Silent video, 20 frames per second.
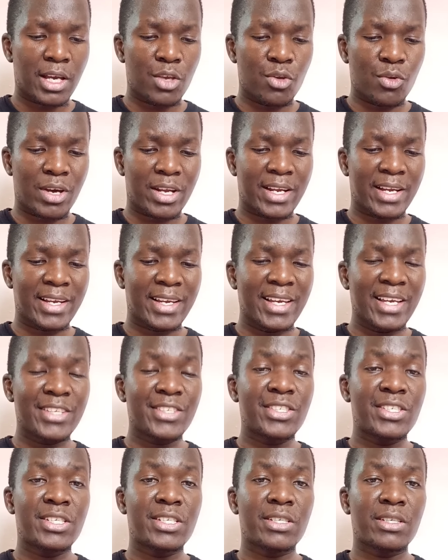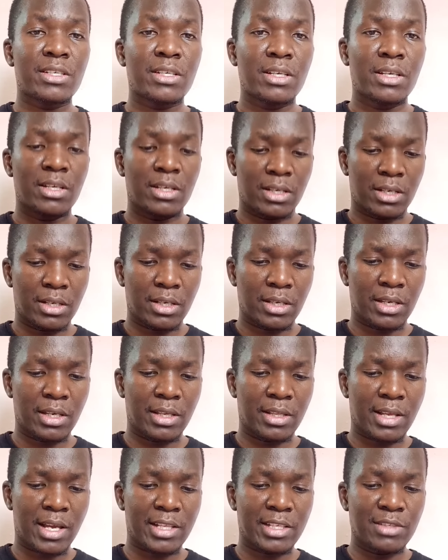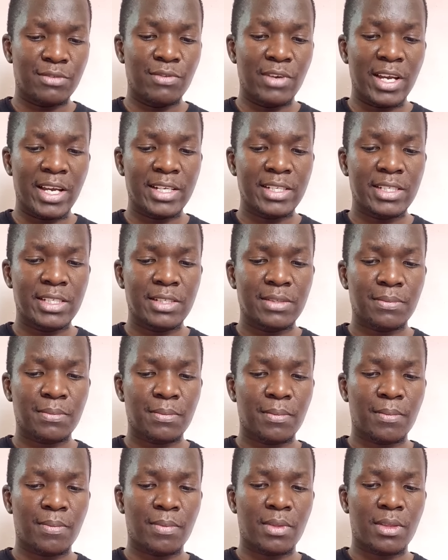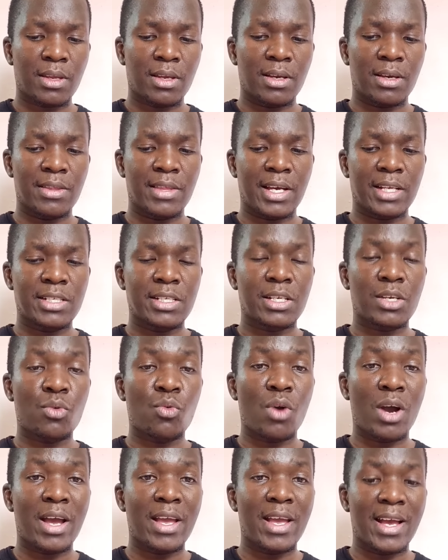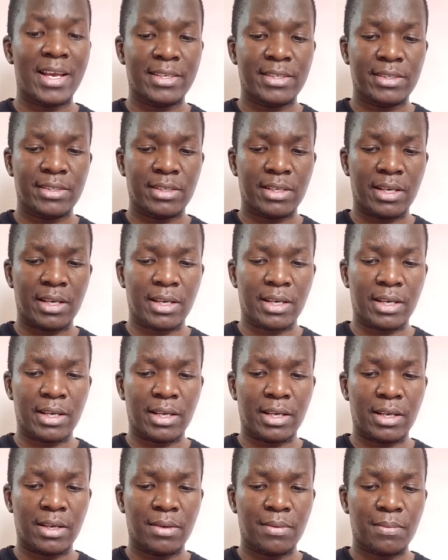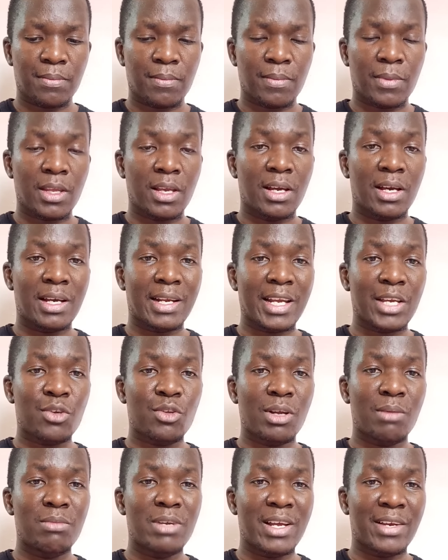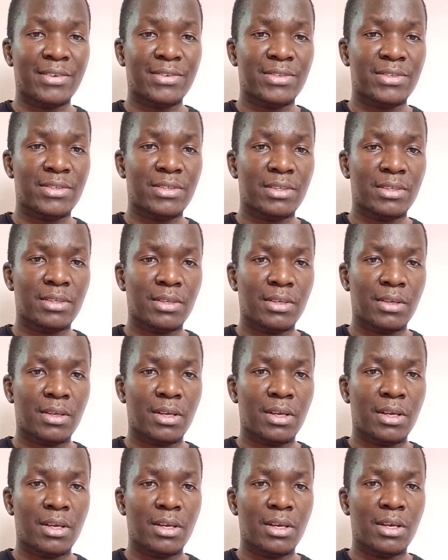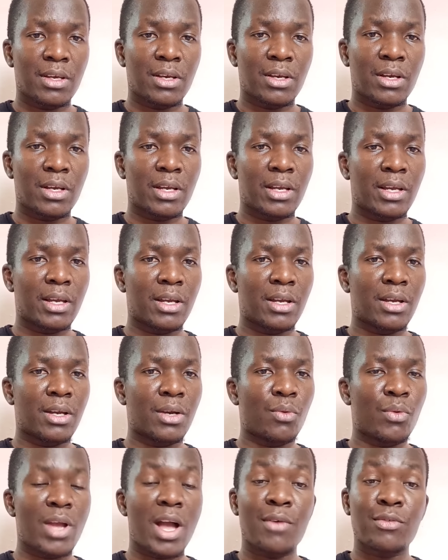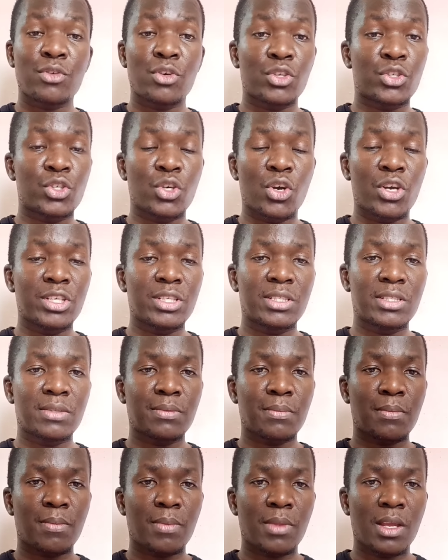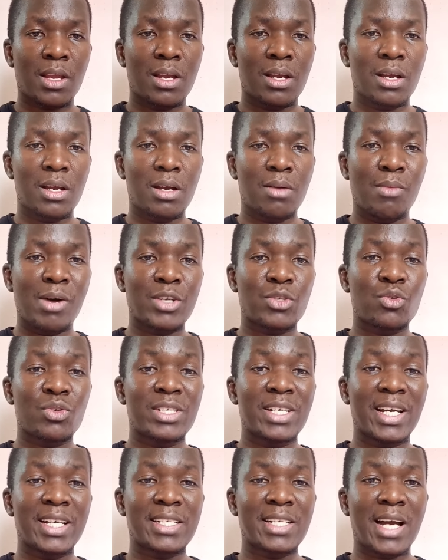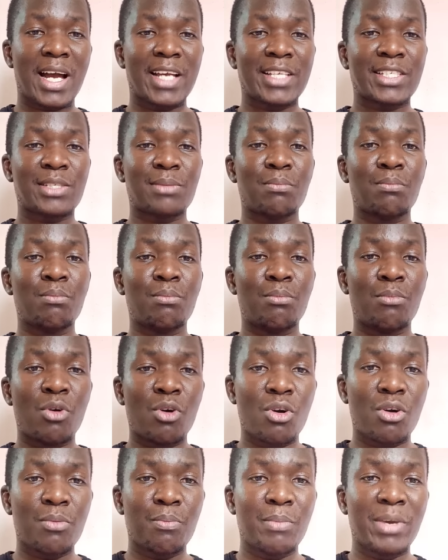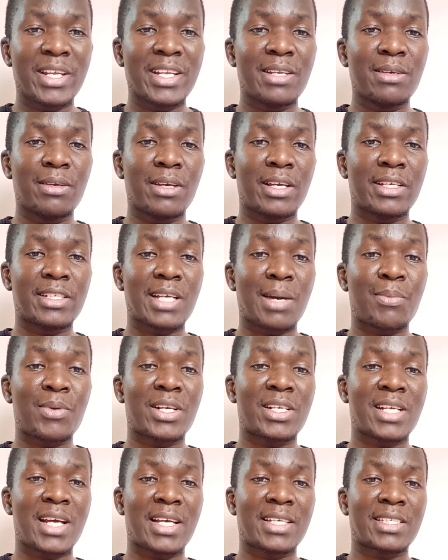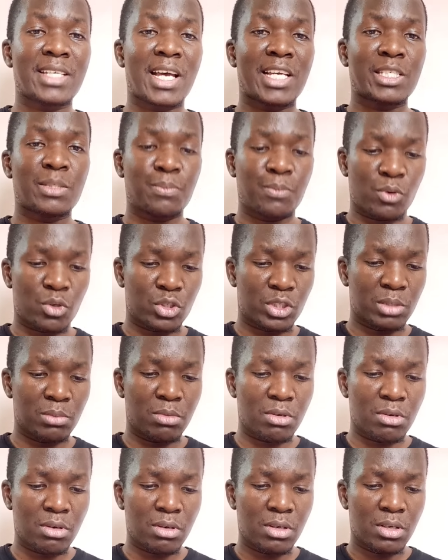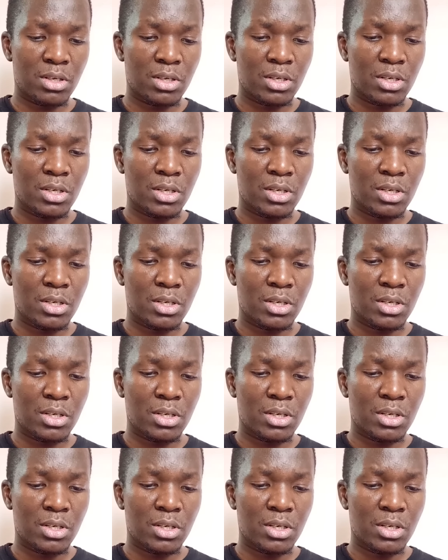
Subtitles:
you are engaged in an event that requires regular breaks, we have no choice but to get as many interpreters as possible